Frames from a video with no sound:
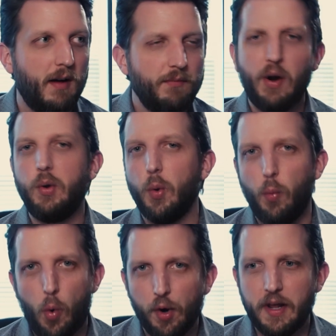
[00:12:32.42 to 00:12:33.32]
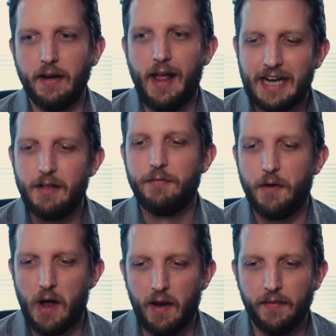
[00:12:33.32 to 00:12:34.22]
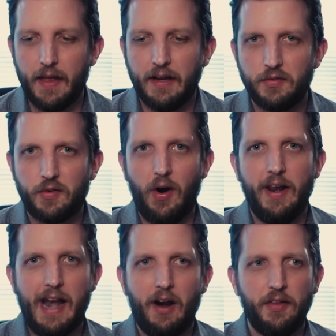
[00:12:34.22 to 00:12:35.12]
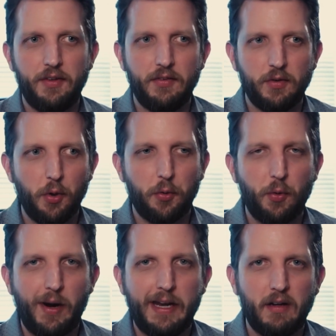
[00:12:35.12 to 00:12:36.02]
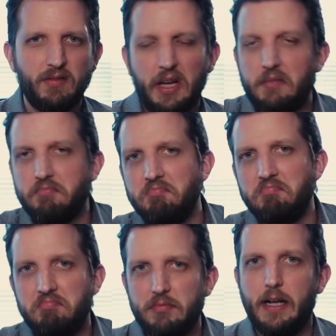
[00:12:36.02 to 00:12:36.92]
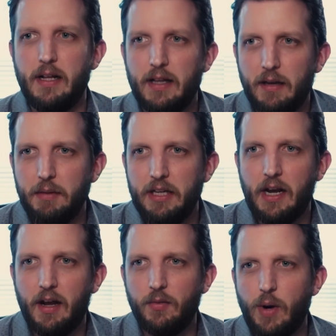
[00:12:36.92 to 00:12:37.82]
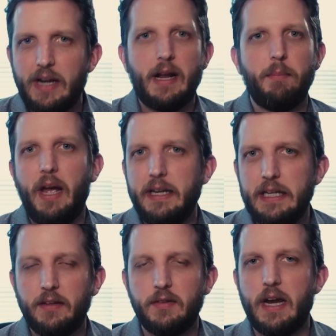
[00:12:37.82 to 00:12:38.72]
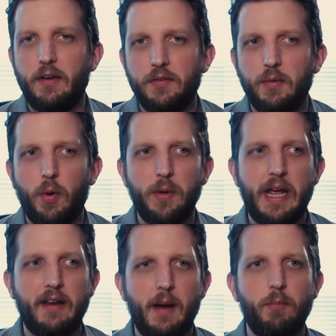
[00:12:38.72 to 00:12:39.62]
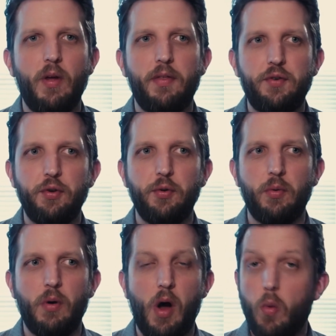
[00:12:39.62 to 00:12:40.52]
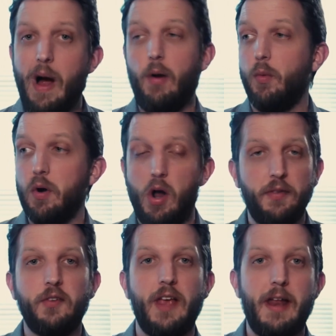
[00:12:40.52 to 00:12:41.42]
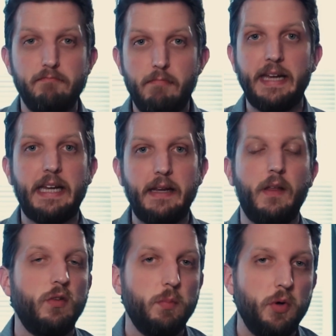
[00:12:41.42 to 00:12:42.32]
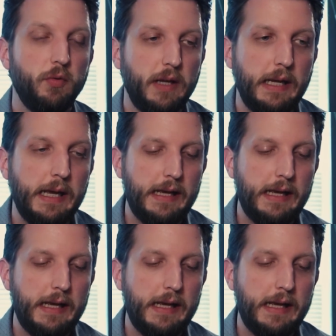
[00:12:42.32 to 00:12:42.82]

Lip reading: very rewarding, kind of fun that it started out as this little grain of like, let me write a couple ideas now and see what we end up with, to, oh, wow, we're on set making this movie.